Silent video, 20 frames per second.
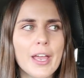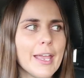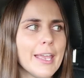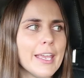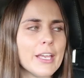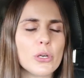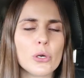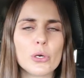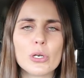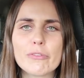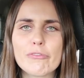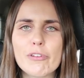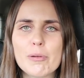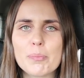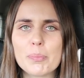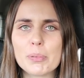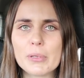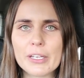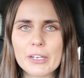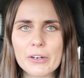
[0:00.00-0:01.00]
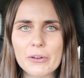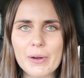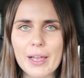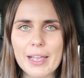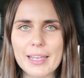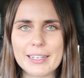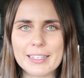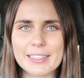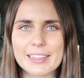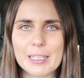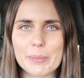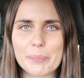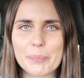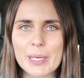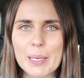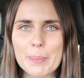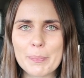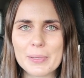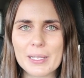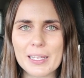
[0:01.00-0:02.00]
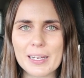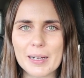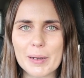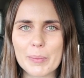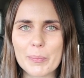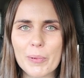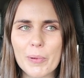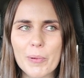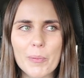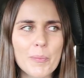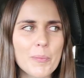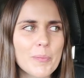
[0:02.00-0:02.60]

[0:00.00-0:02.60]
He could have obliterated the Piplup.